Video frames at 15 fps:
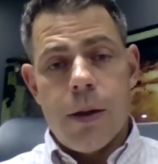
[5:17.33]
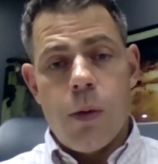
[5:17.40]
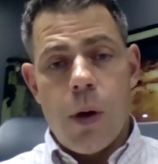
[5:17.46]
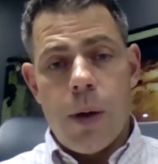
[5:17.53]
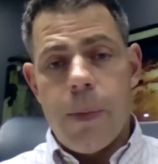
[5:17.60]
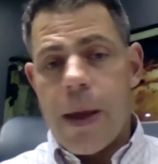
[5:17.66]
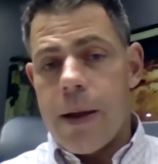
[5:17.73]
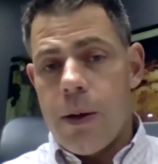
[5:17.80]

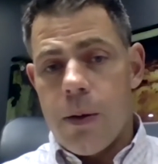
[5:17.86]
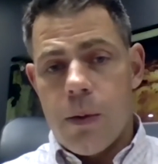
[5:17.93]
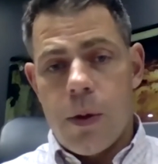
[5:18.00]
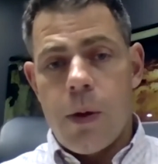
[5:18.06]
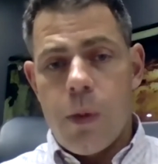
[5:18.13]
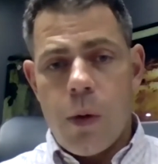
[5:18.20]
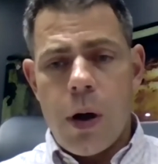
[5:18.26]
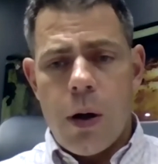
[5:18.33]

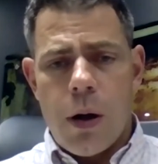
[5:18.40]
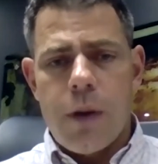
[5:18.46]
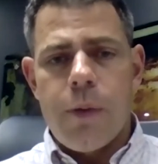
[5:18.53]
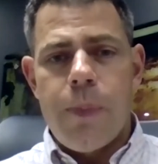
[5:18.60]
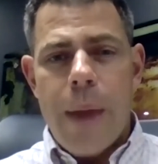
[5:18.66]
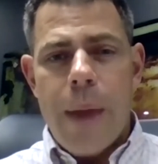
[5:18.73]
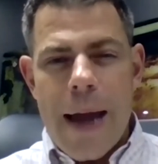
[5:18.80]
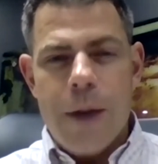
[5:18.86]
quite a lot
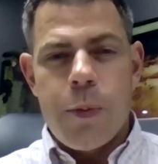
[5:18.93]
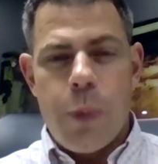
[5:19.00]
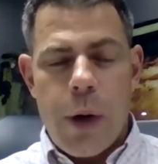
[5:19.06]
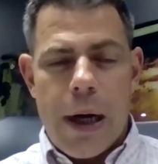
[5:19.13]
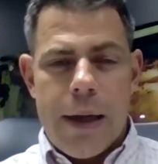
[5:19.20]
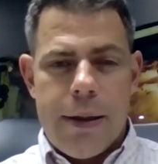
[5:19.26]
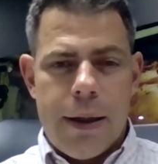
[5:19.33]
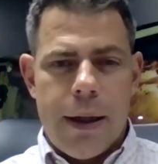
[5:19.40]
of bad press,